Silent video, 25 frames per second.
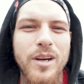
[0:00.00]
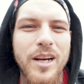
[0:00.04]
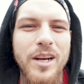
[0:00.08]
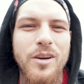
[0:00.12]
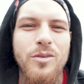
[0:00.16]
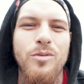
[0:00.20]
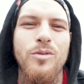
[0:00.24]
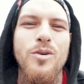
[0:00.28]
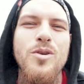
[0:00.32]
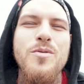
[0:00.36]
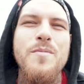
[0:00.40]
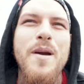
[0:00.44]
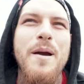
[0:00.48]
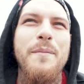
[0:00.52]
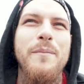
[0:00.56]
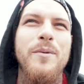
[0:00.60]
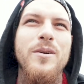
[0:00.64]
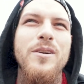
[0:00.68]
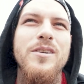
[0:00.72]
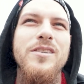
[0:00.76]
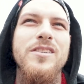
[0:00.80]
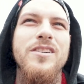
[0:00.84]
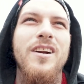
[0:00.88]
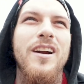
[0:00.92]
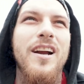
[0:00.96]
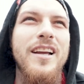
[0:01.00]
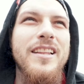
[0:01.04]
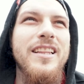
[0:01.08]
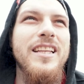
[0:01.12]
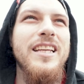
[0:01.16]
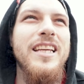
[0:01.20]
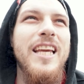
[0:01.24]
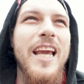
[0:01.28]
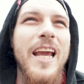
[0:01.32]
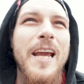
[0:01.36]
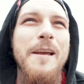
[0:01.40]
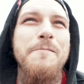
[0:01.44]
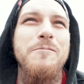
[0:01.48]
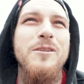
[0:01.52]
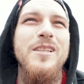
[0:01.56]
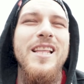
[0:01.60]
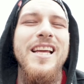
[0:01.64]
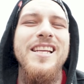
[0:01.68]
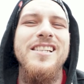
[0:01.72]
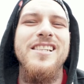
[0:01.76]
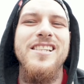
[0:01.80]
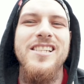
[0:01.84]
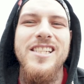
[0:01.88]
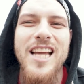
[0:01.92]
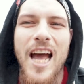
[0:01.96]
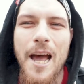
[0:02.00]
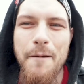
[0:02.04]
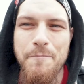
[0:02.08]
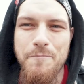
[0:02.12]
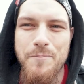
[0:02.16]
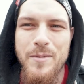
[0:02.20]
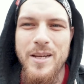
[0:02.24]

crew members are at the games and they stopped